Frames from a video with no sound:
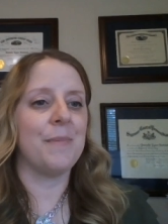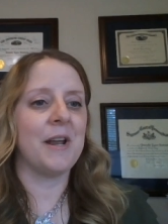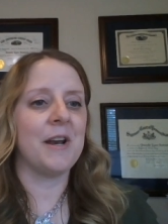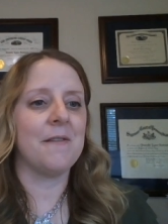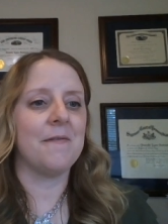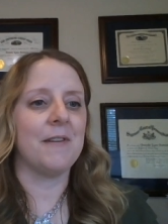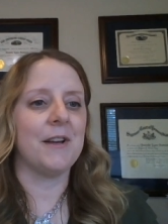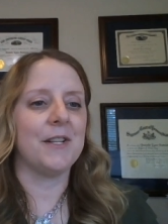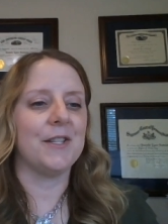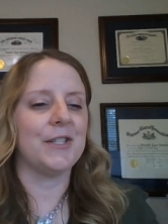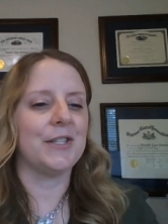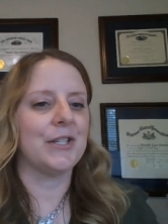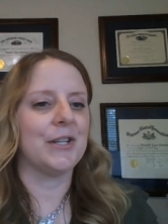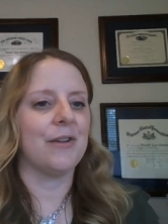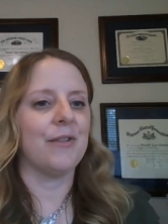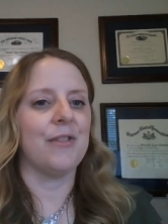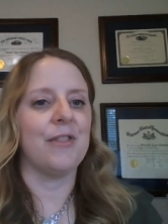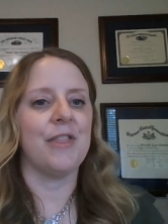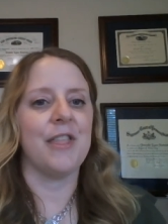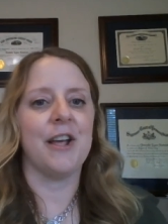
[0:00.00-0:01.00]
are the benefits?
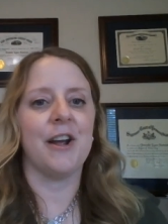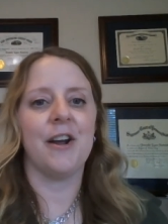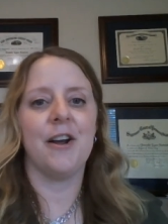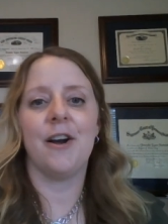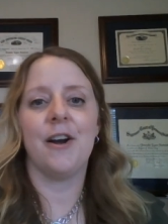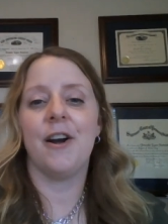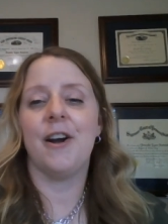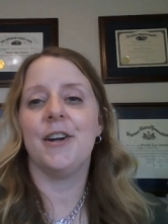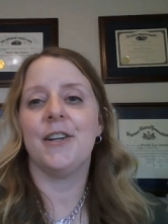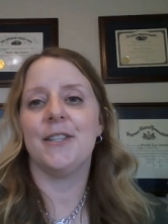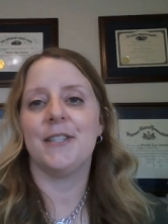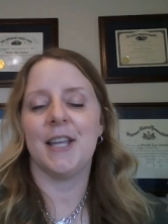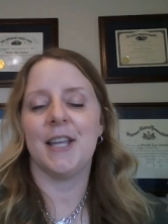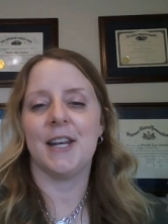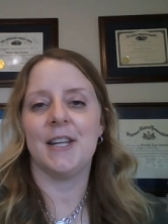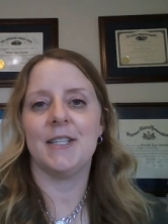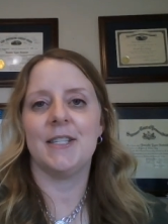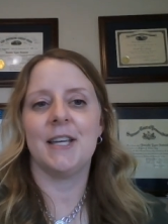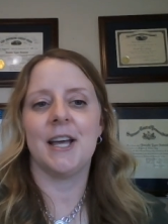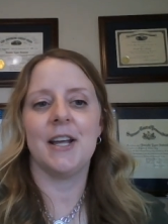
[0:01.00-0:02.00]
There are
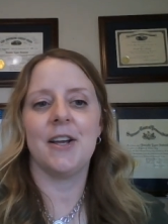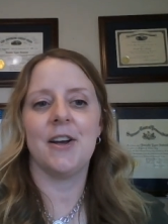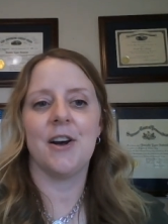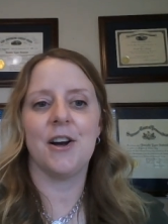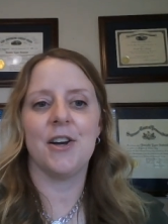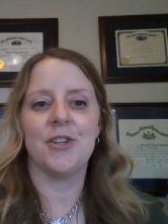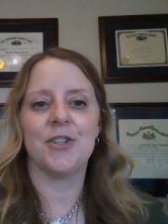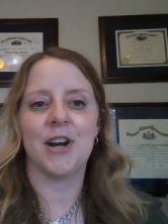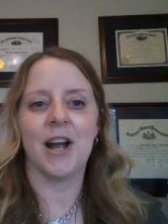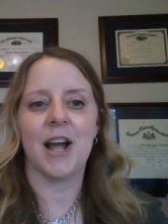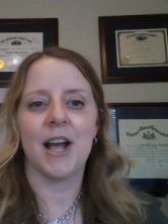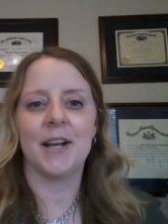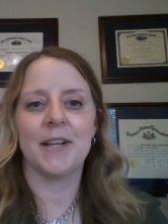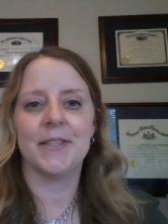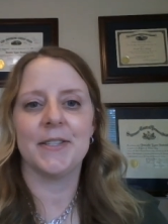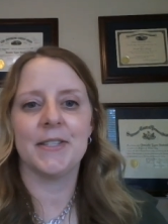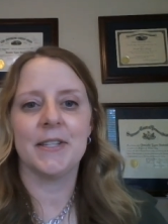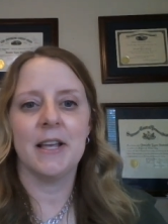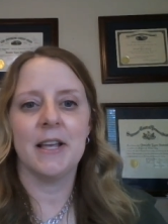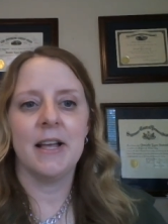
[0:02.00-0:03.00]
set-aside
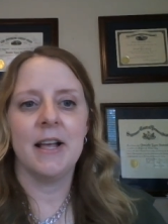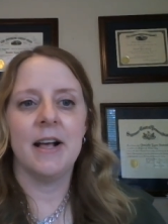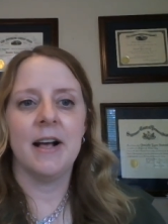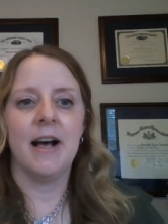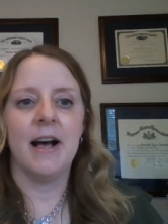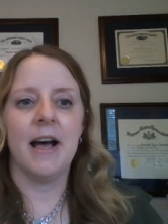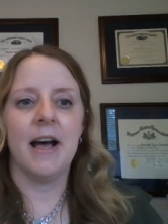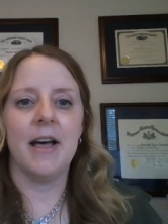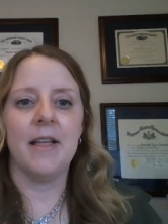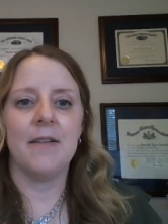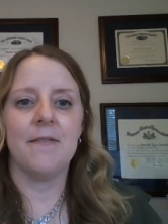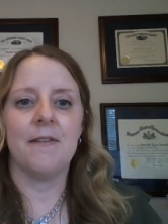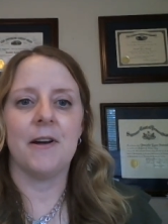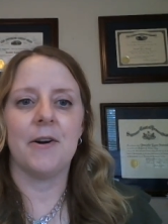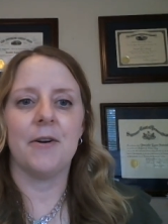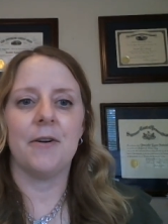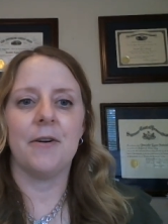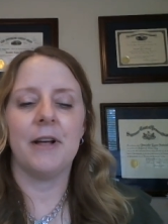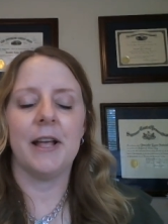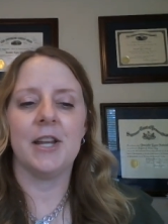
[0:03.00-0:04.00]
contracts that
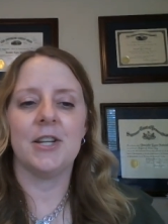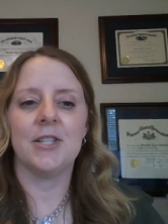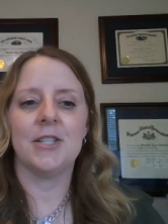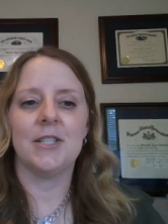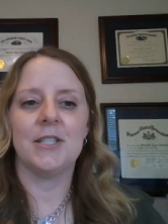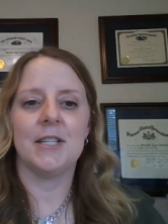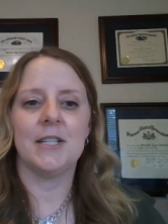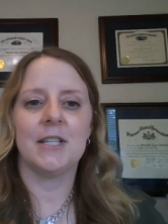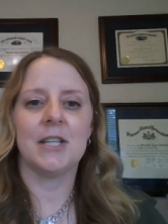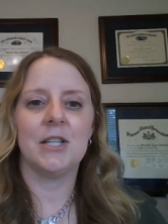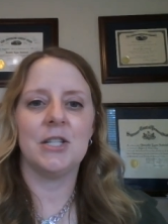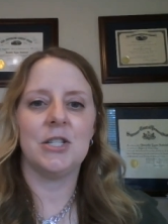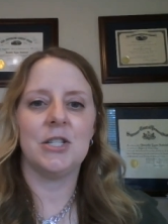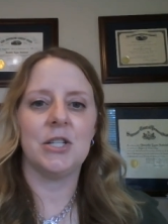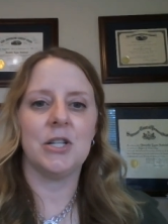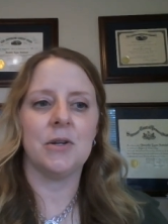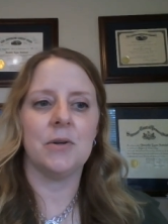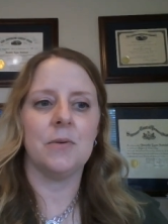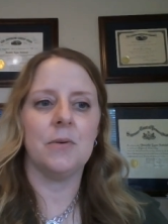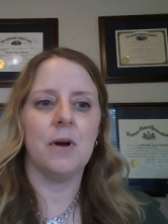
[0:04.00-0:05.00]
federal agencies can
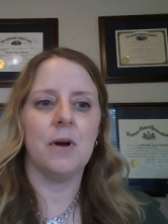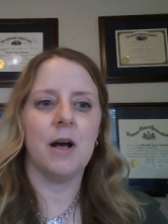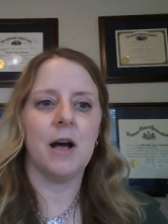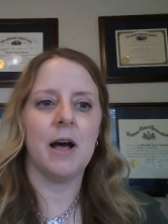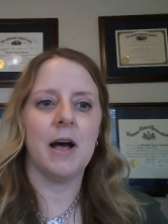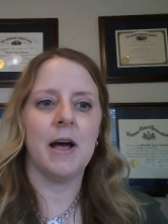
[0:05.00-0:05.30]
do